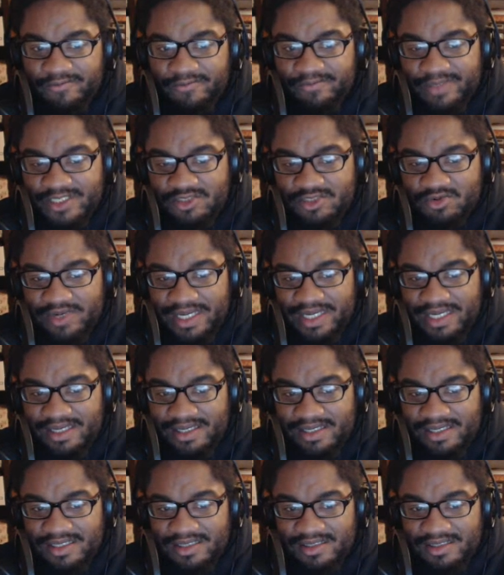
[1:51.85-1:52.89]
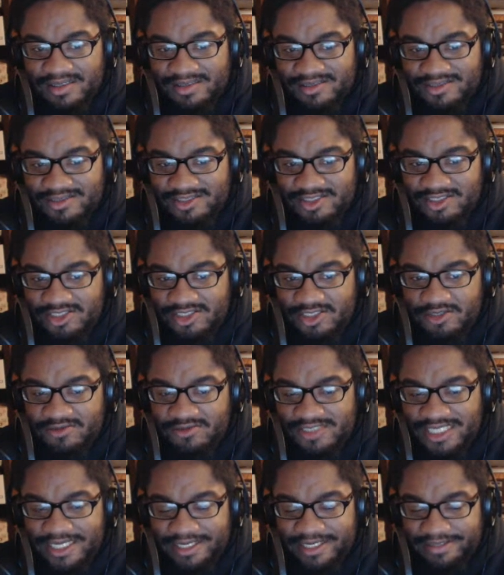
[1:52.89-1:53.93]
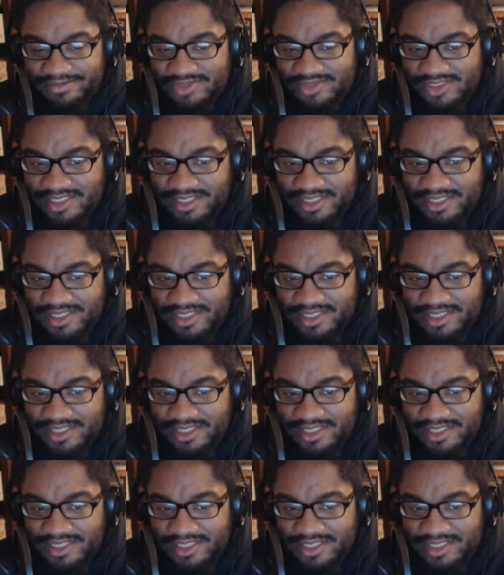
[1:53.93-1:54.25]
between two teams.